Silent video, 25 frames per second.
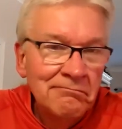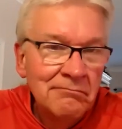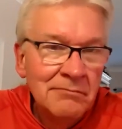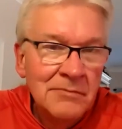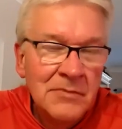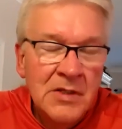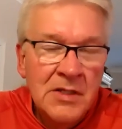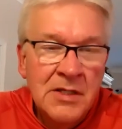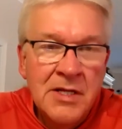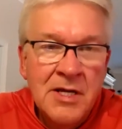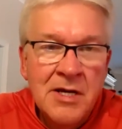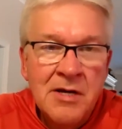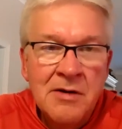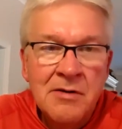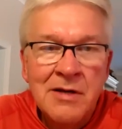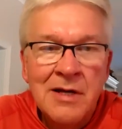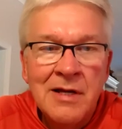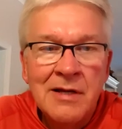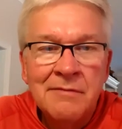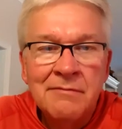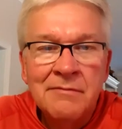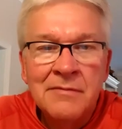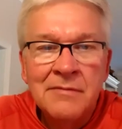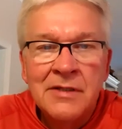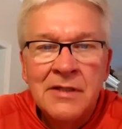You know,
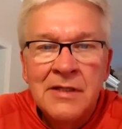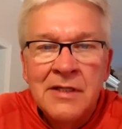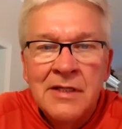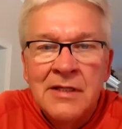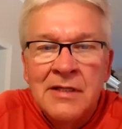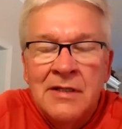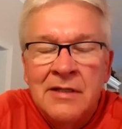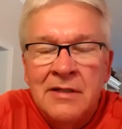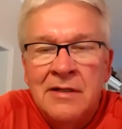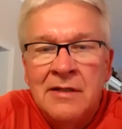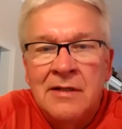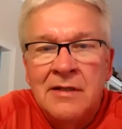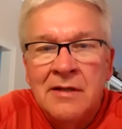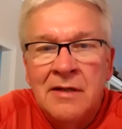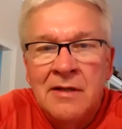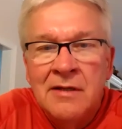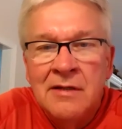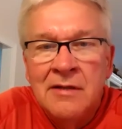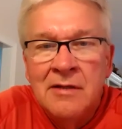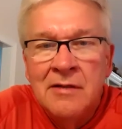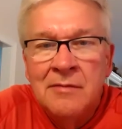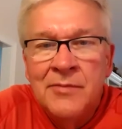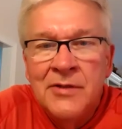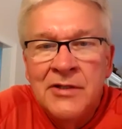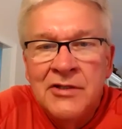it
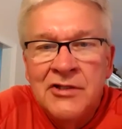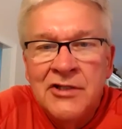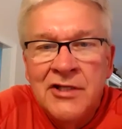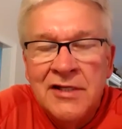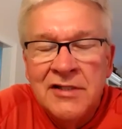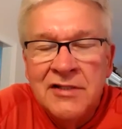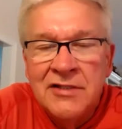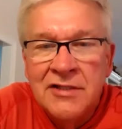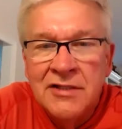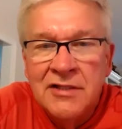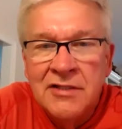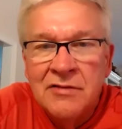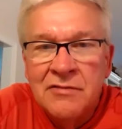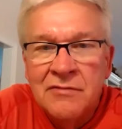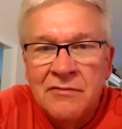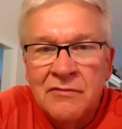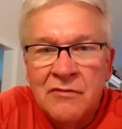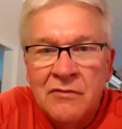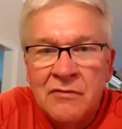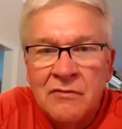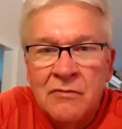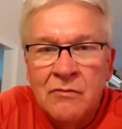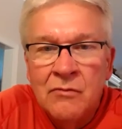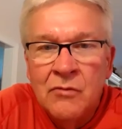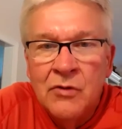could be justice
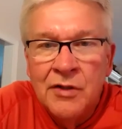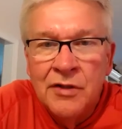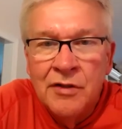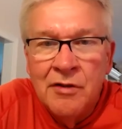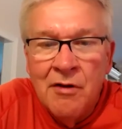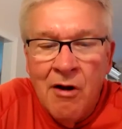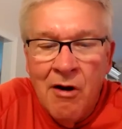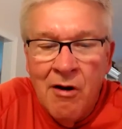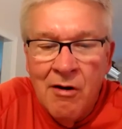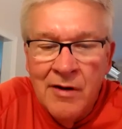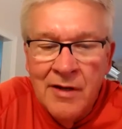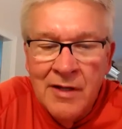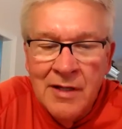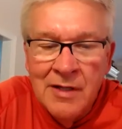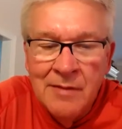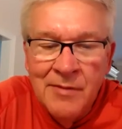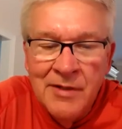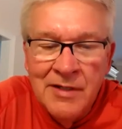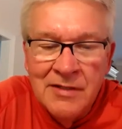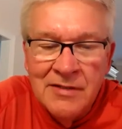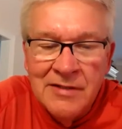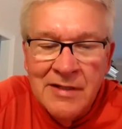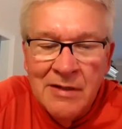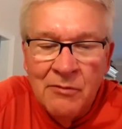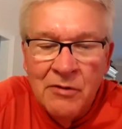with our
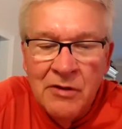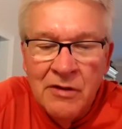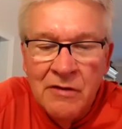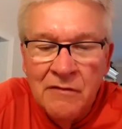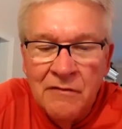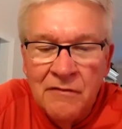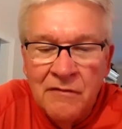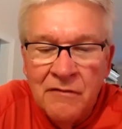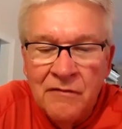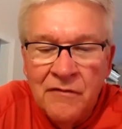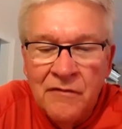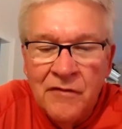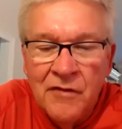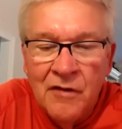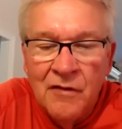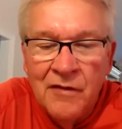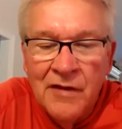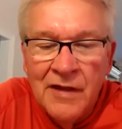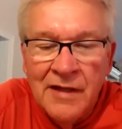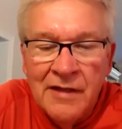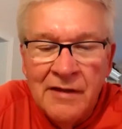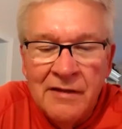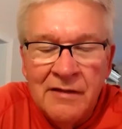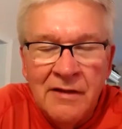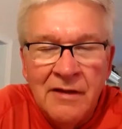enemies, that we feel
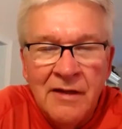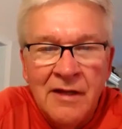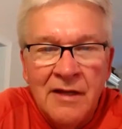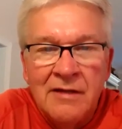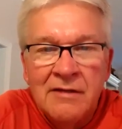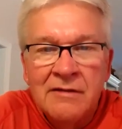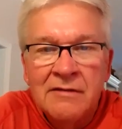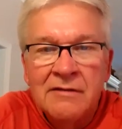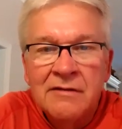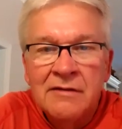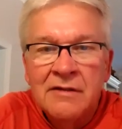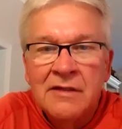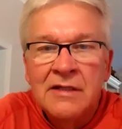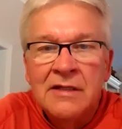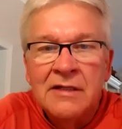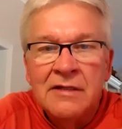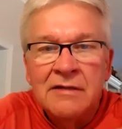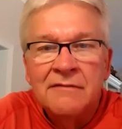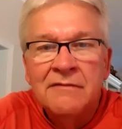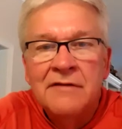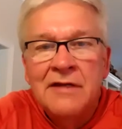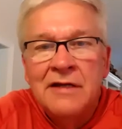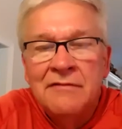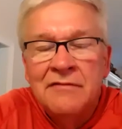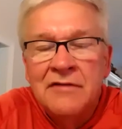that
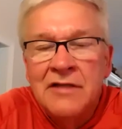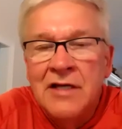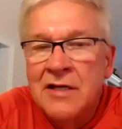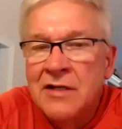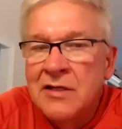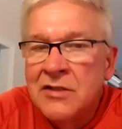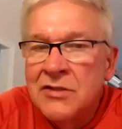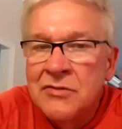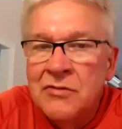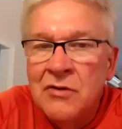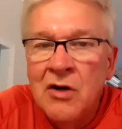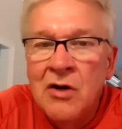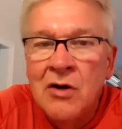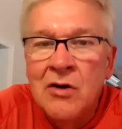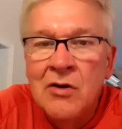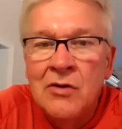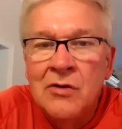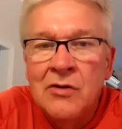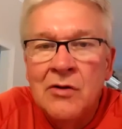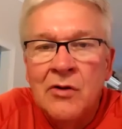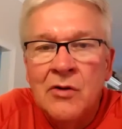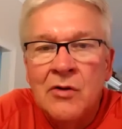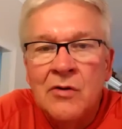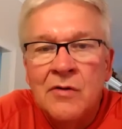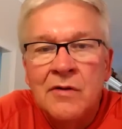they've done us wrong,
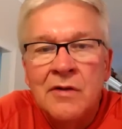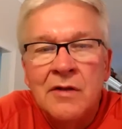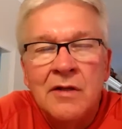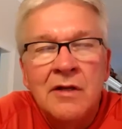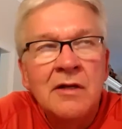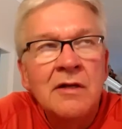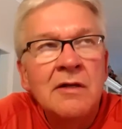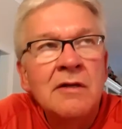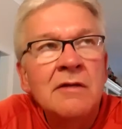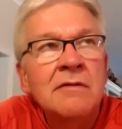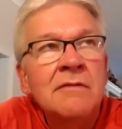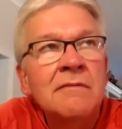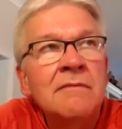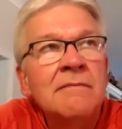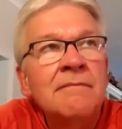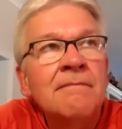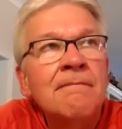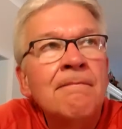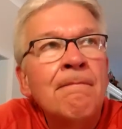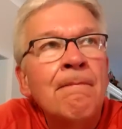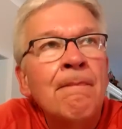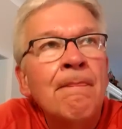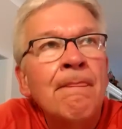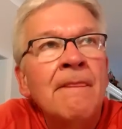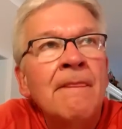or
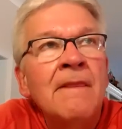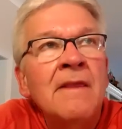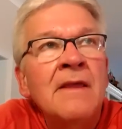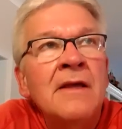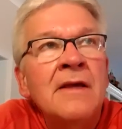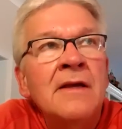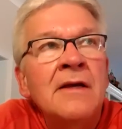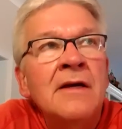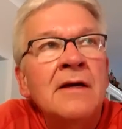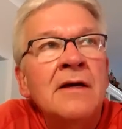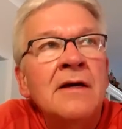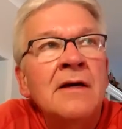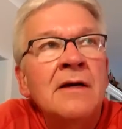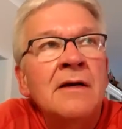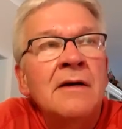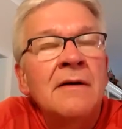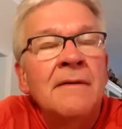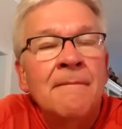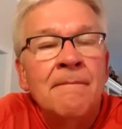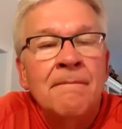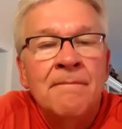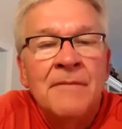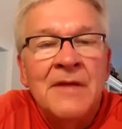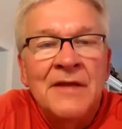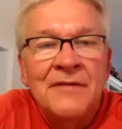
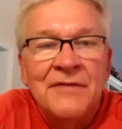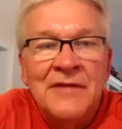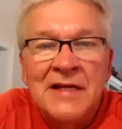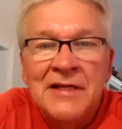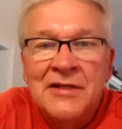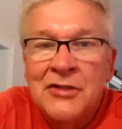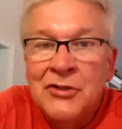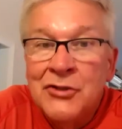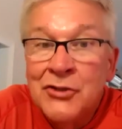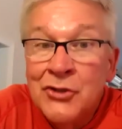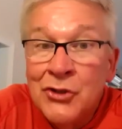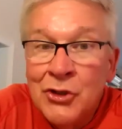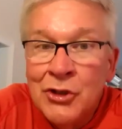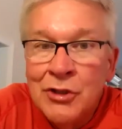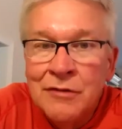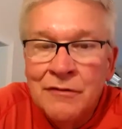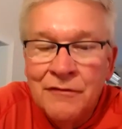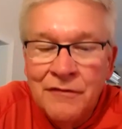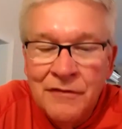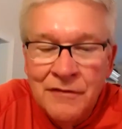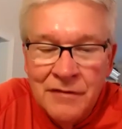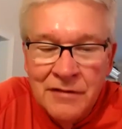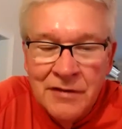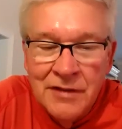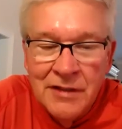that they
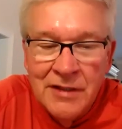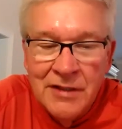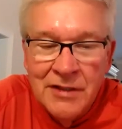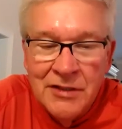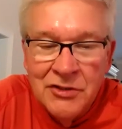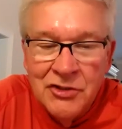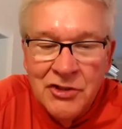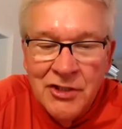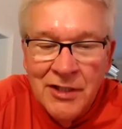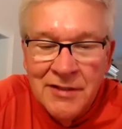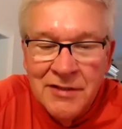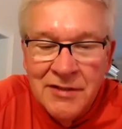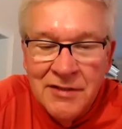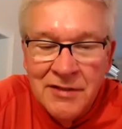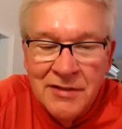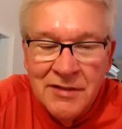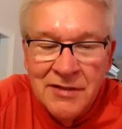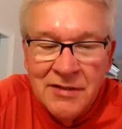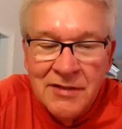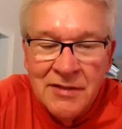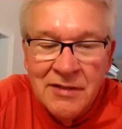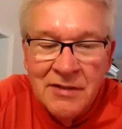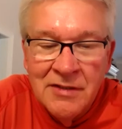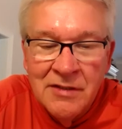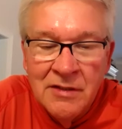deserve
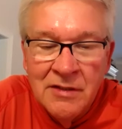justice.